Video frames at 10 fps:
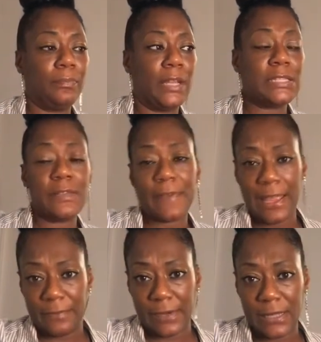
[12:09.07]
It's a
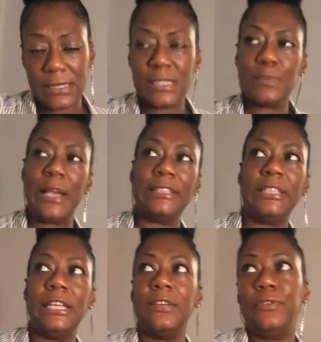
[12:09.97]
fight for us,
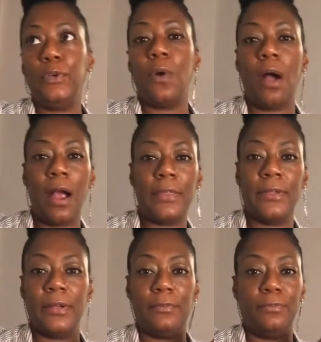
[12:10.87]
especially if you are
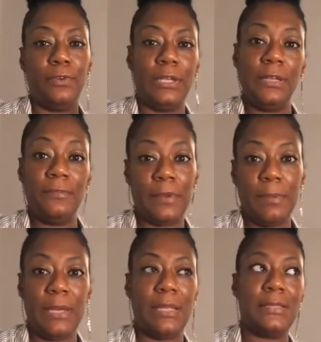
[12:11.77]
the really
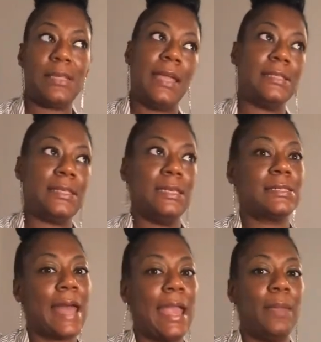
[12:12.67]
feminine, dainty
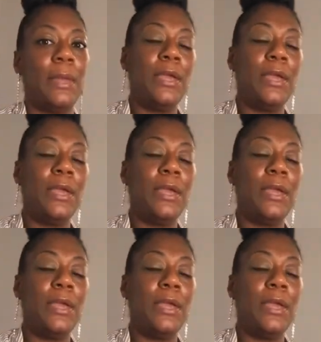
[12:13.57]
type,